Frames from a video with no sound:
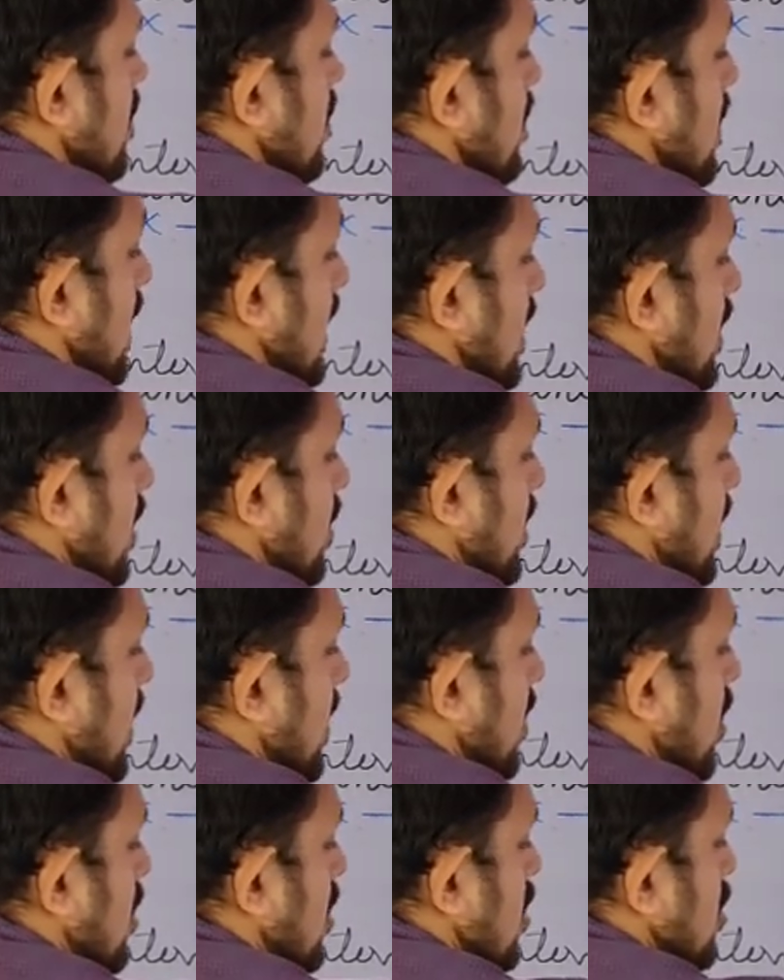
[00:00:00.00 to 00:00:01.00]
pandemic.
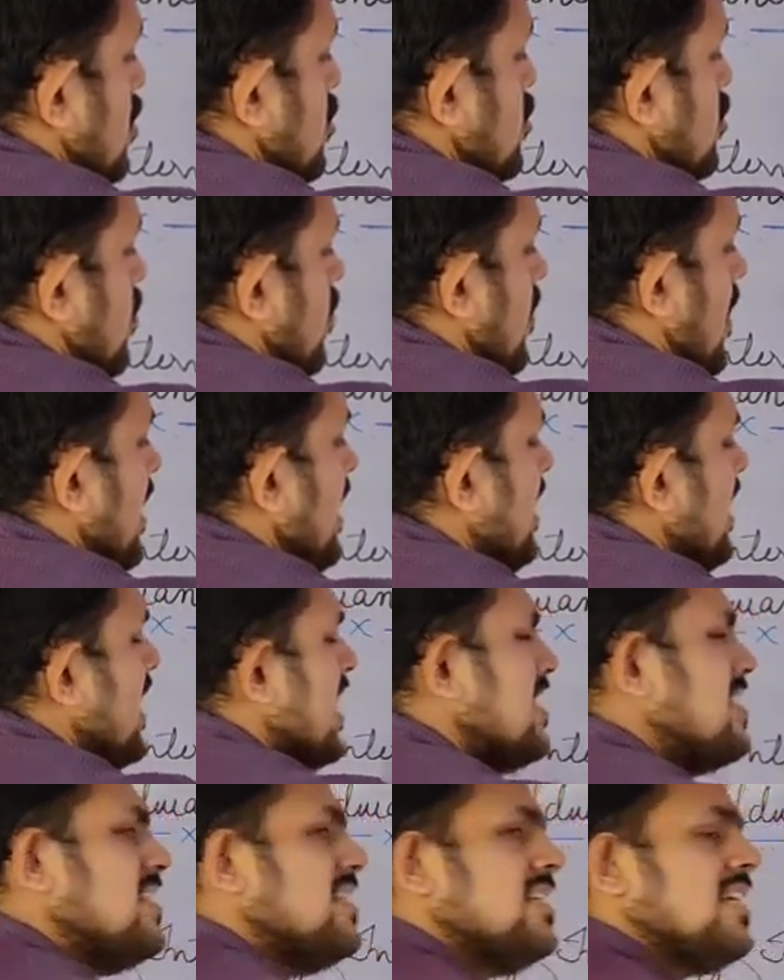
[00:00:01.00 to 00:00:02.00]
So very
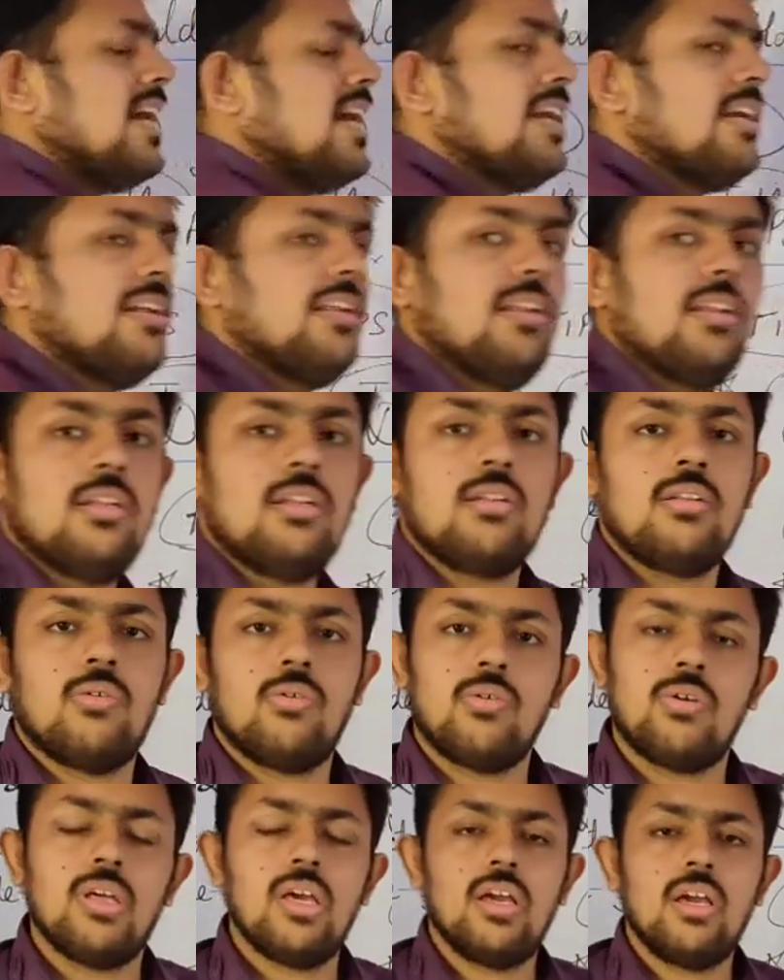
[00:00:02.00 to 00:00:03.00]
catchy title.
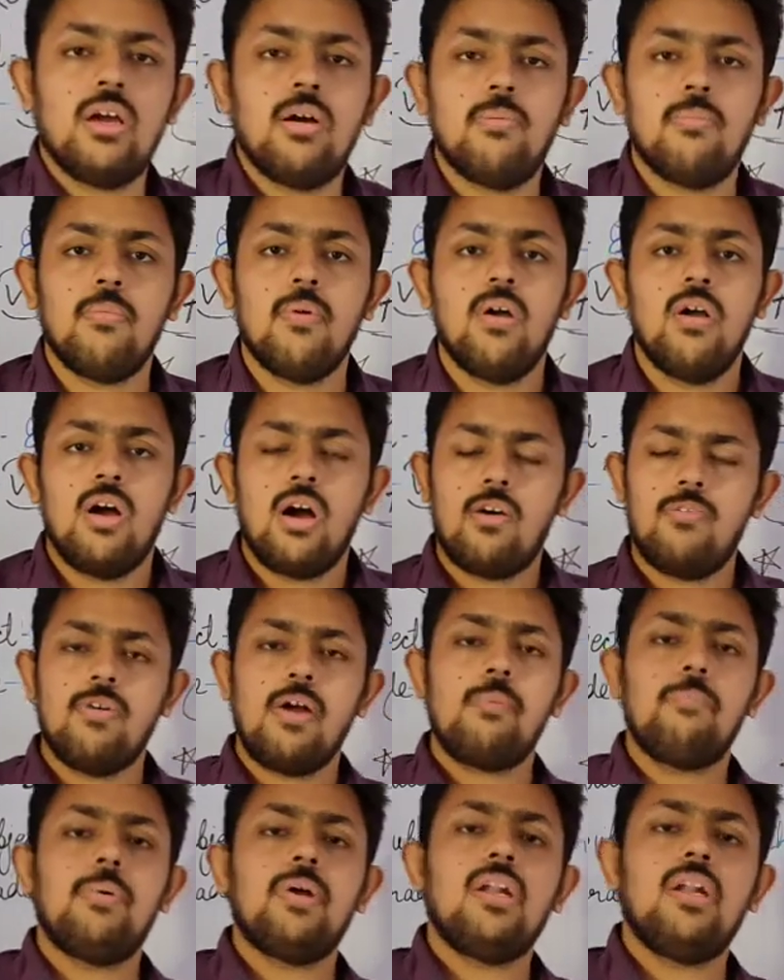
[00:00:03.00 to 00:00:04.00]
Okay, a
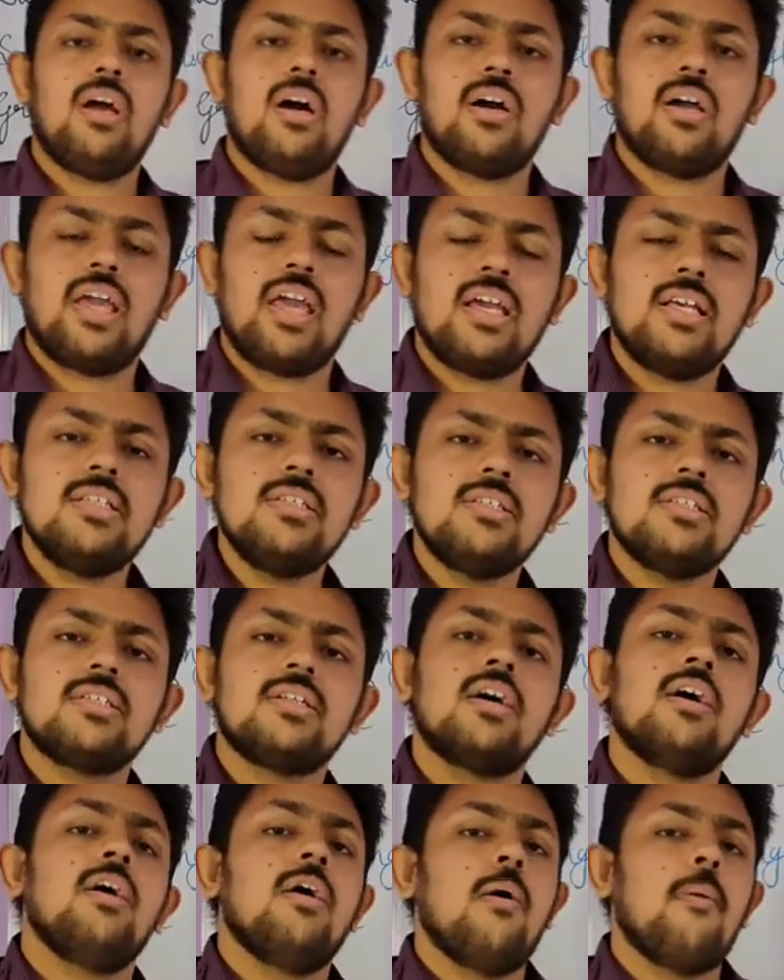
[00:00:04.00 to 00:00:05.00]
weapon against
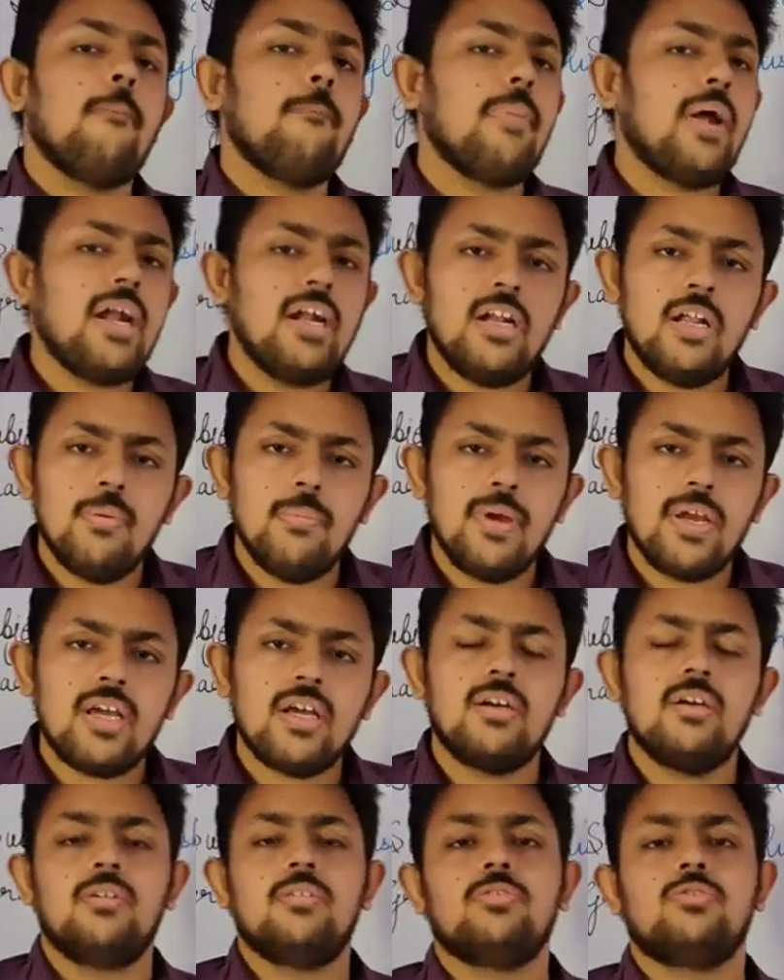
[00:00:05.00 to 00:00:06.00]
pandemic.
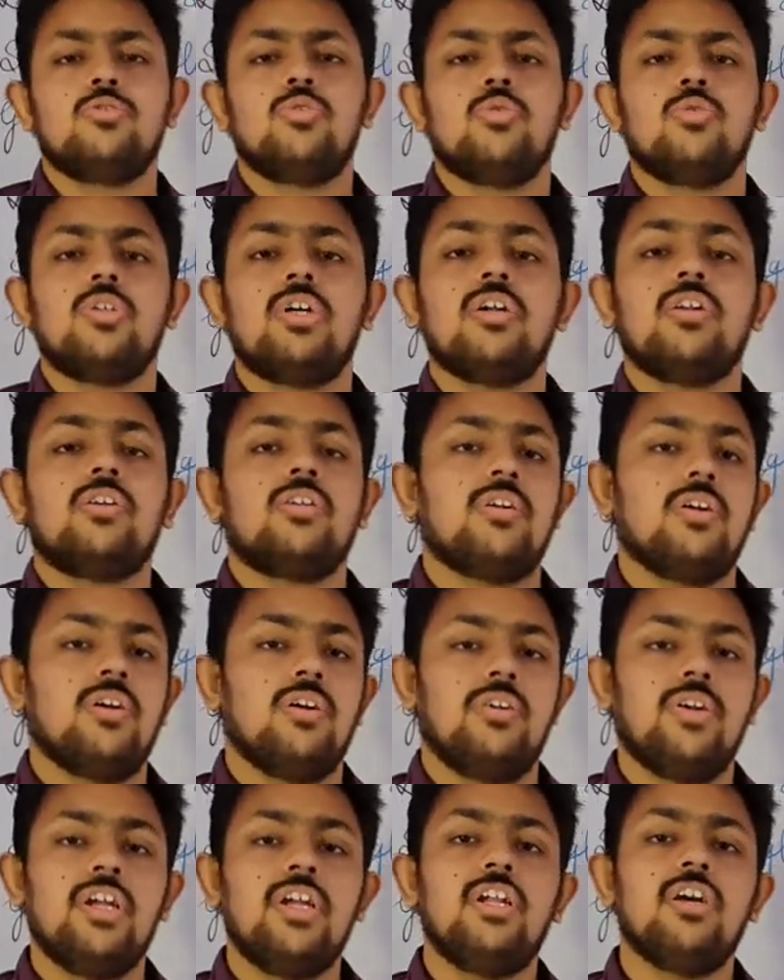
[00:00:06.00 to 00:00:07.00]
So the
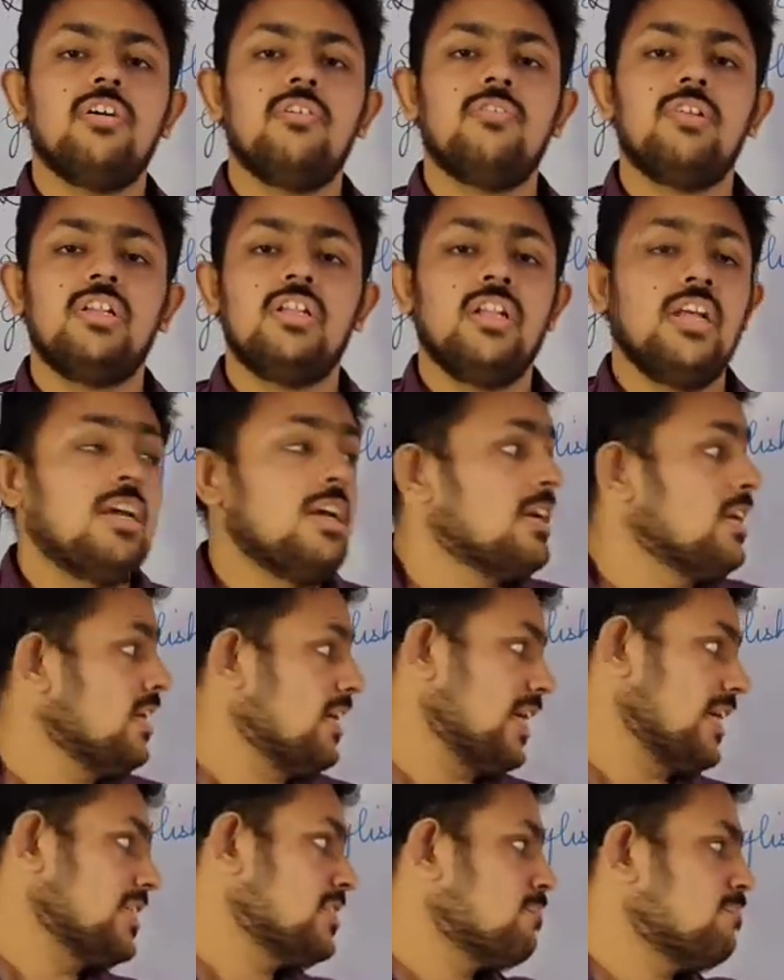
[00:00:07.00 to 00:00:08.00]
reader will,
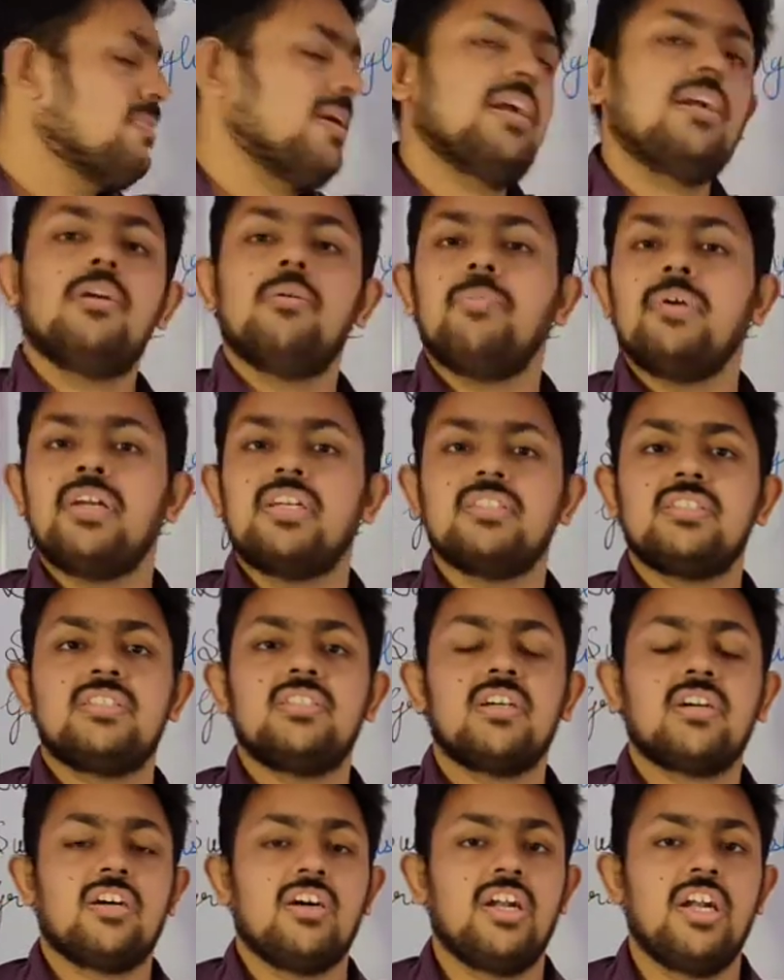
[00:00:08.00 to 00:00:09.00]
yes, pandemic is
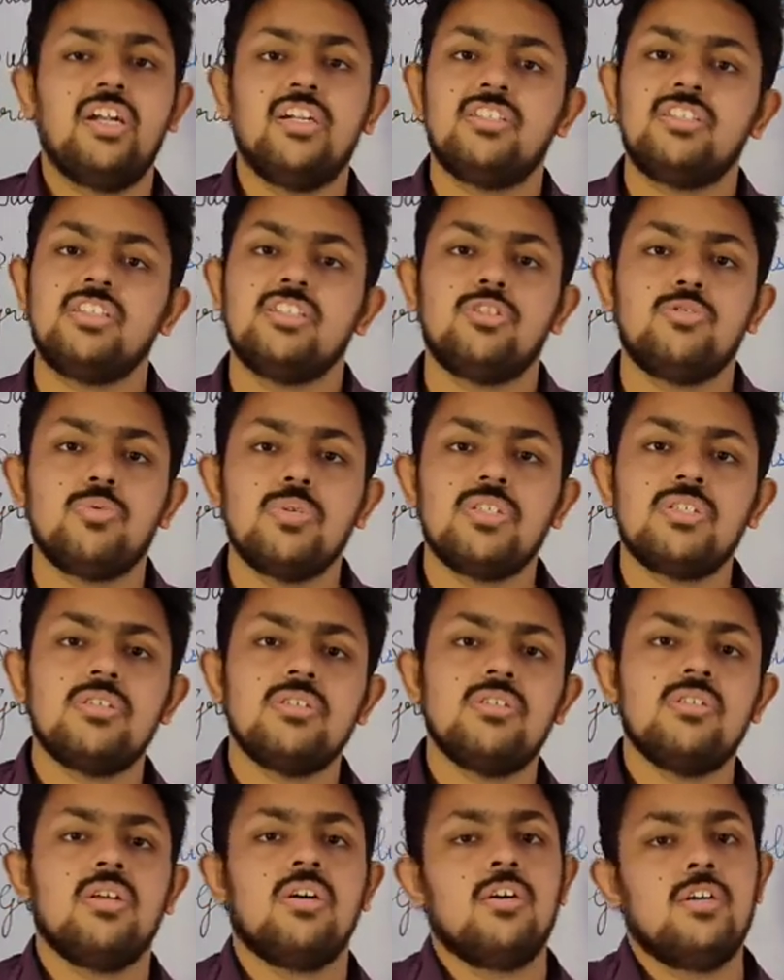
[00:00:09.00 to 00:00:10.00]
the current
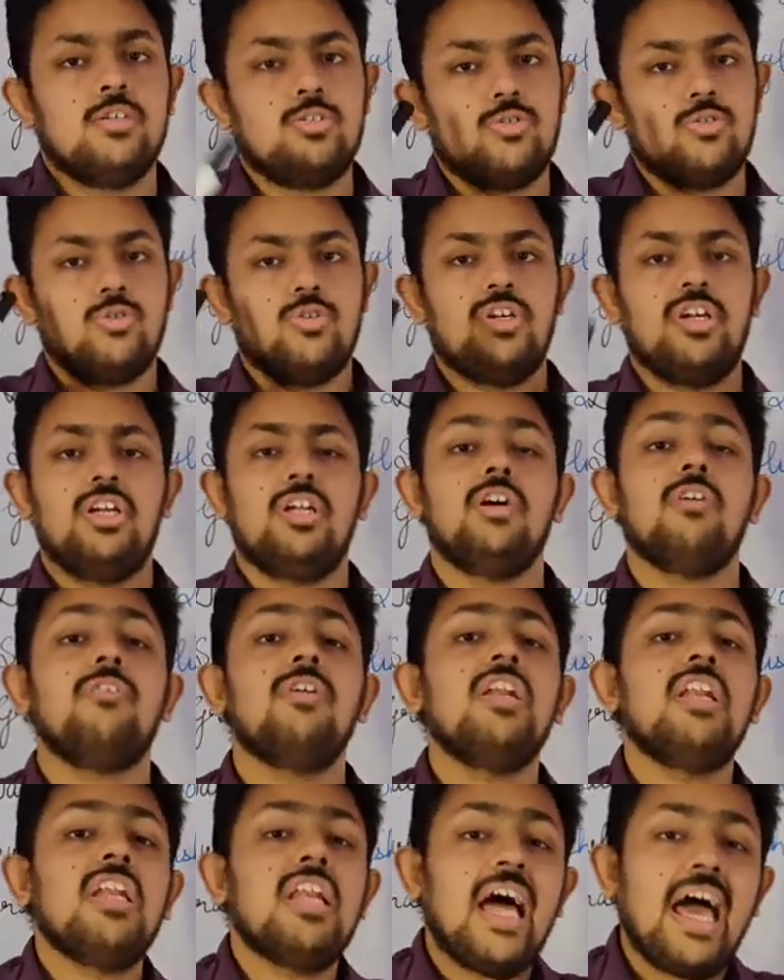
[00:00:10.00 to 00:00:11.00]
situation, so reader
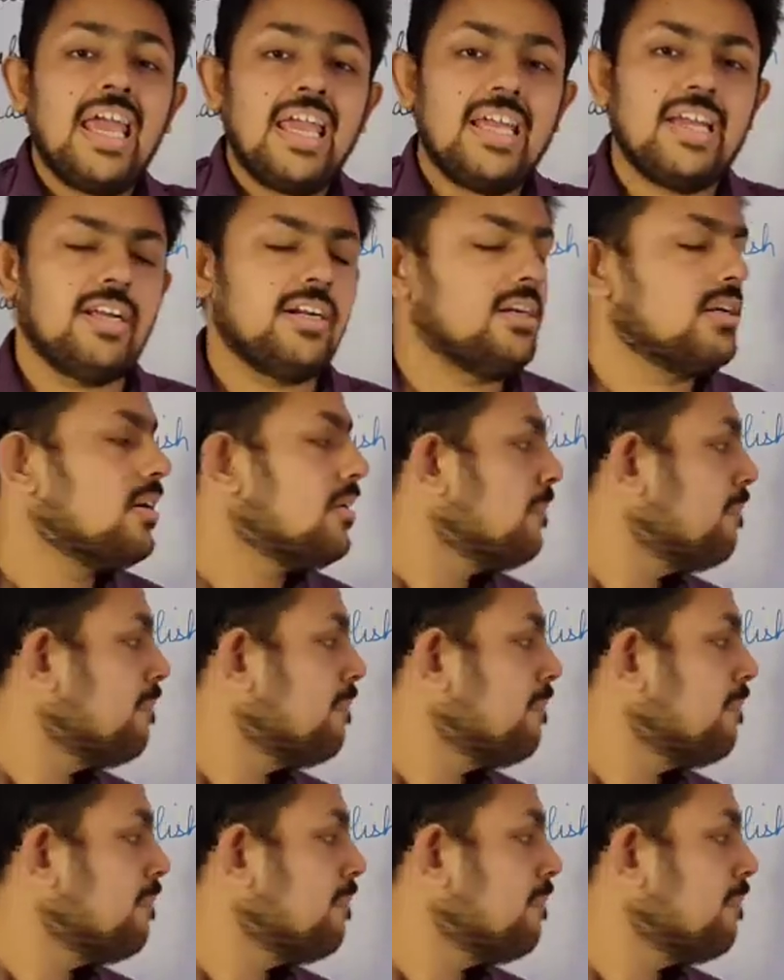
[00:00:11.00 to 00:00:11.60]
will like it.